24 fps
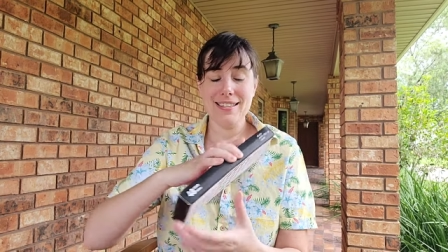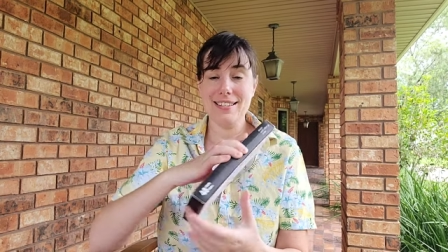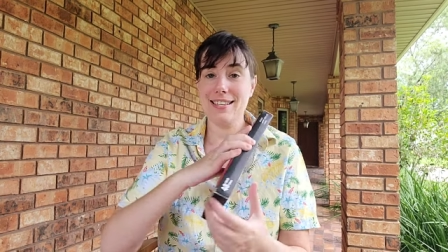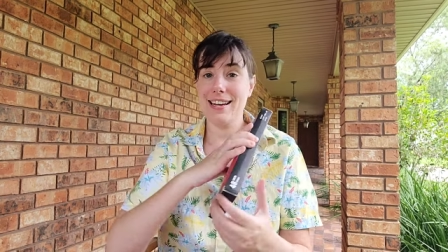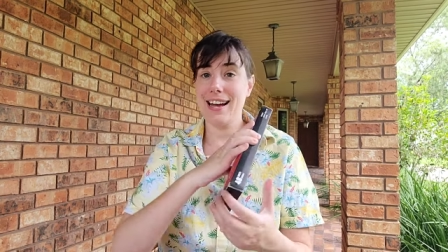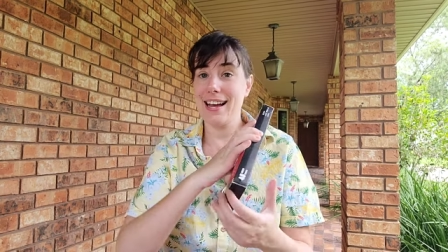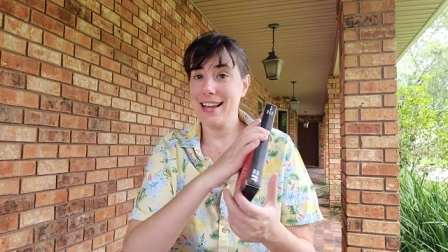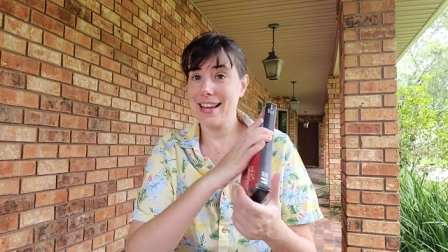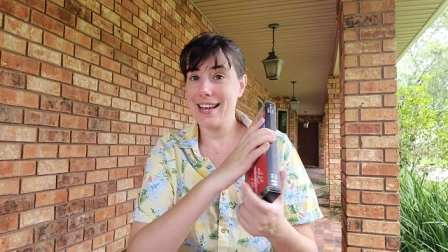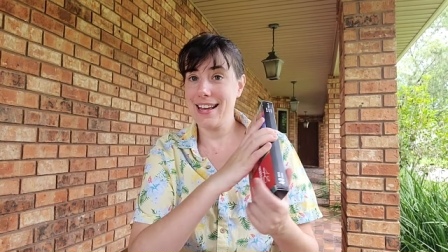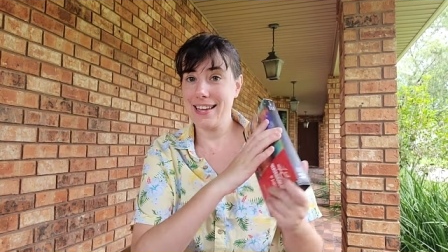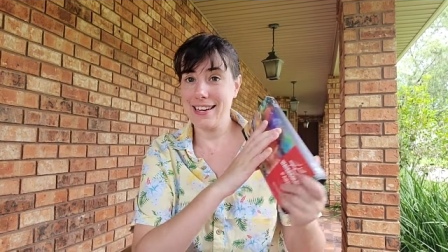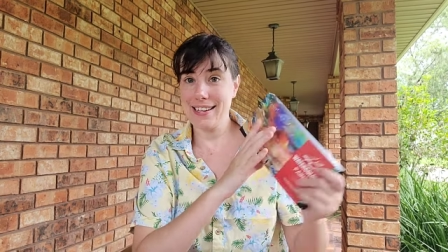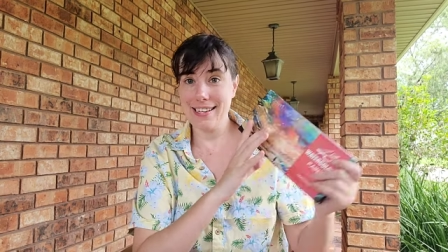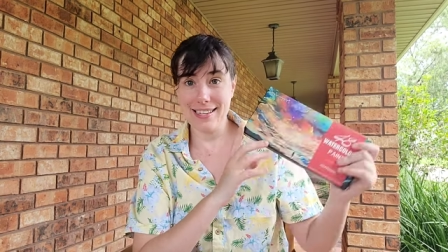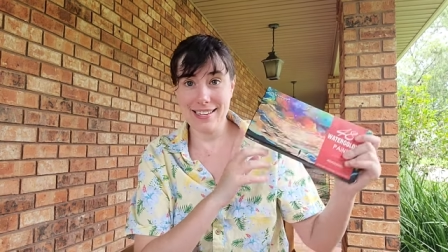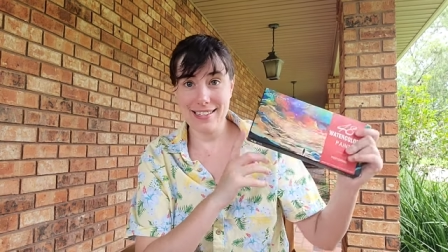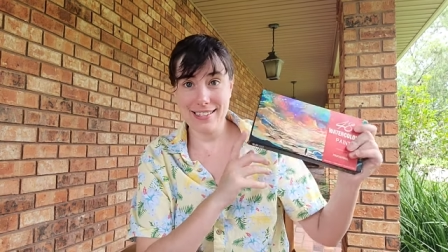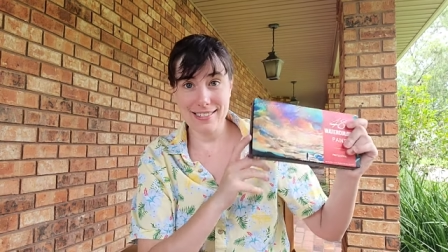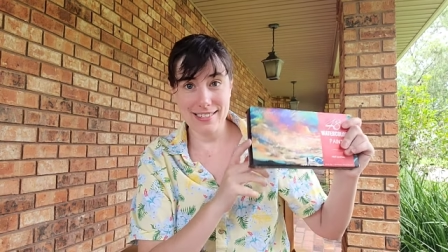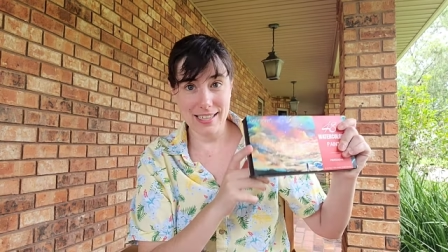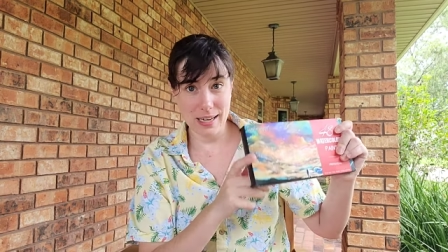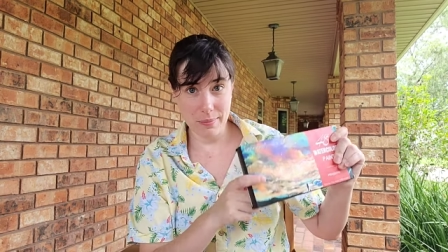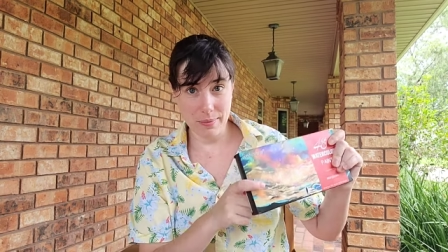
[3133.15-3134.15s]

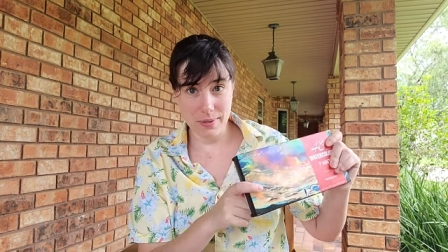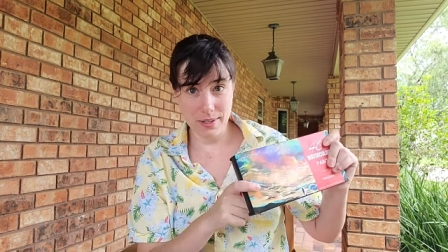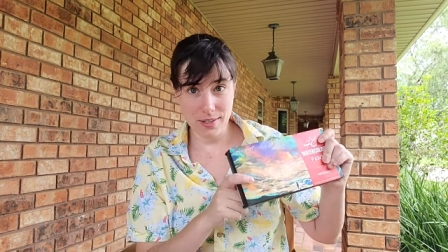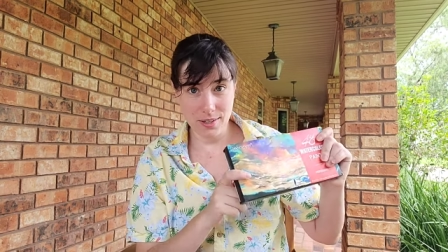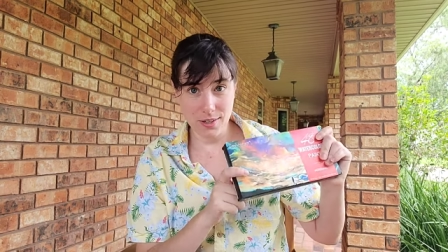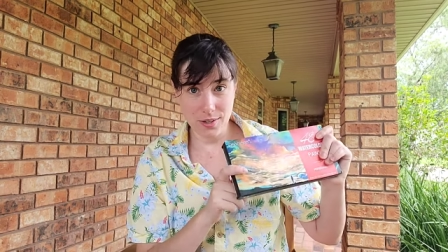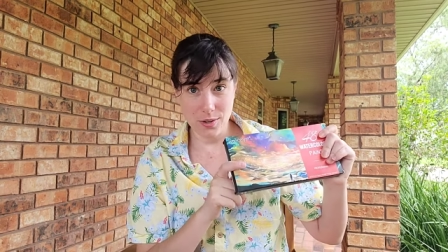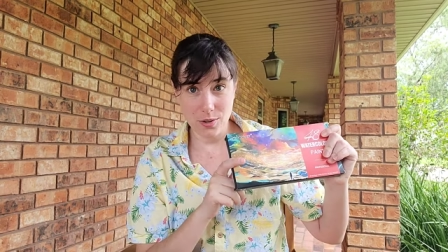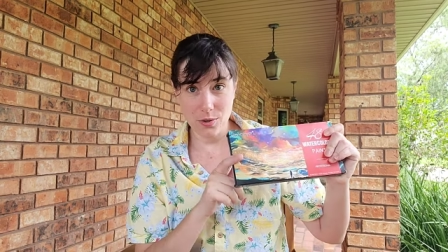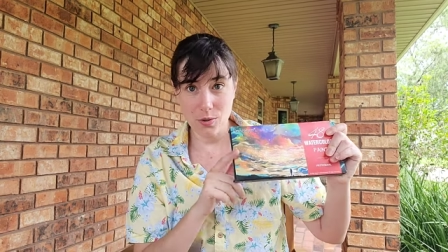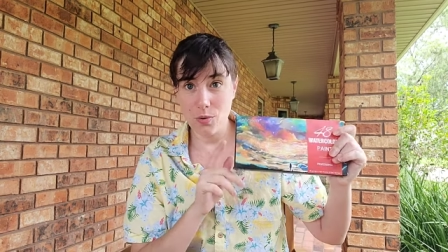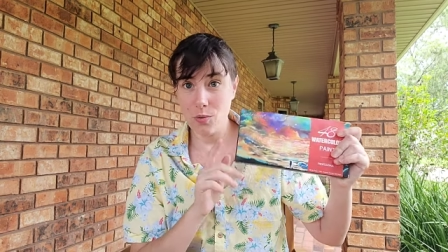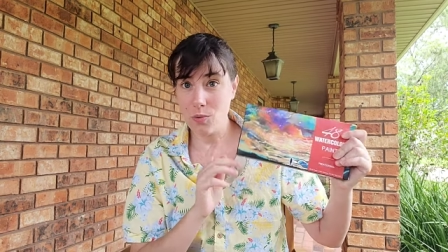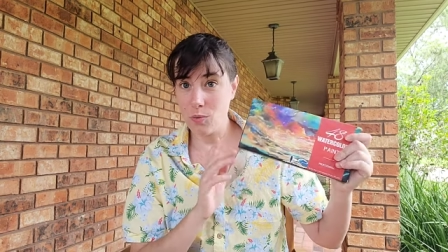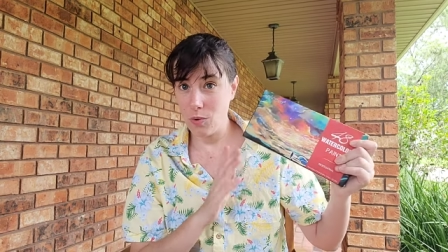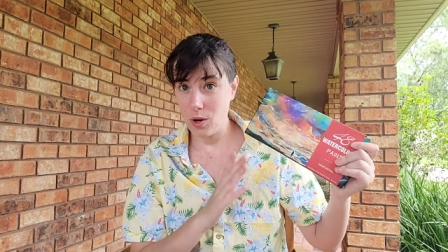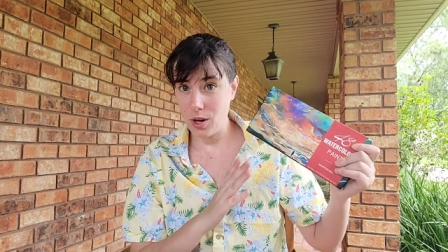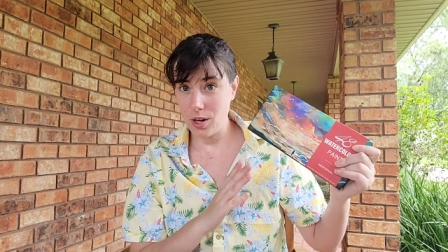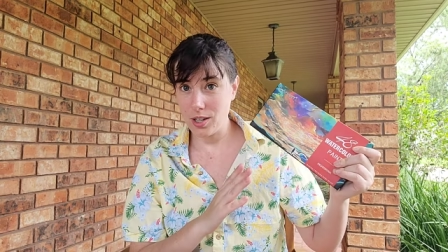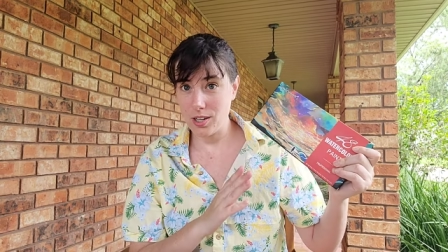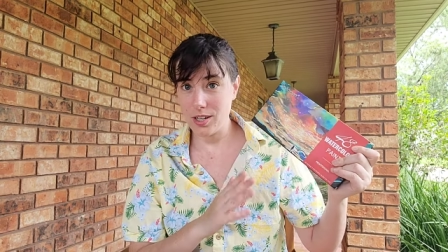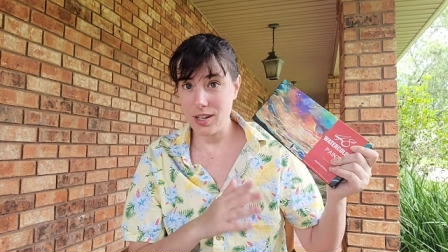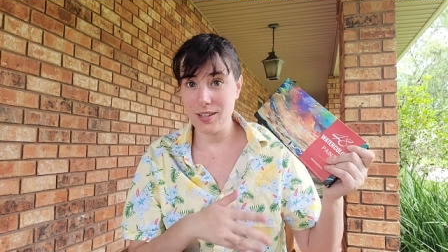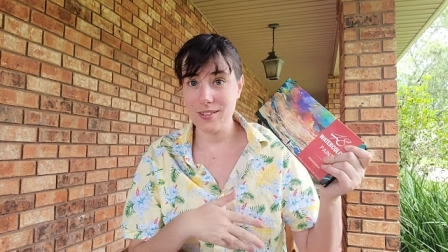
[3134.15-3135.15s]
Diani W
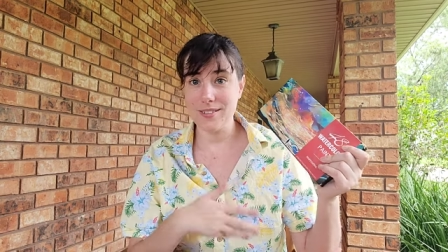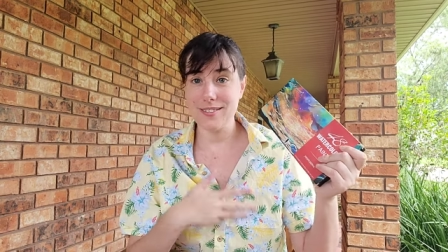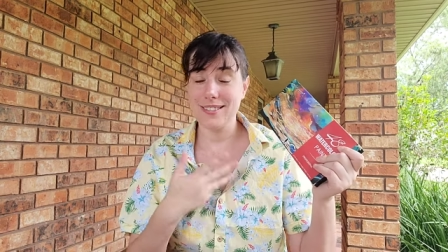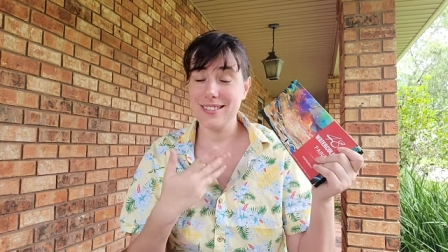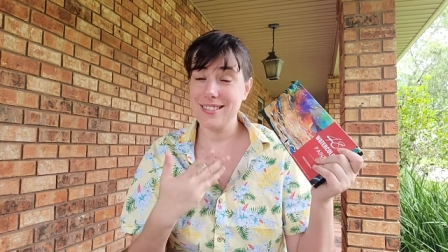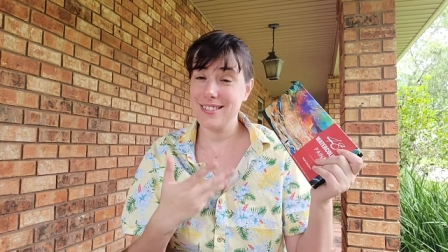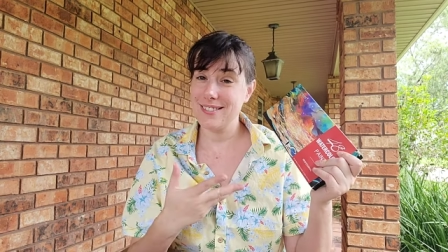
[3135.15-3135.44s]
watercolors.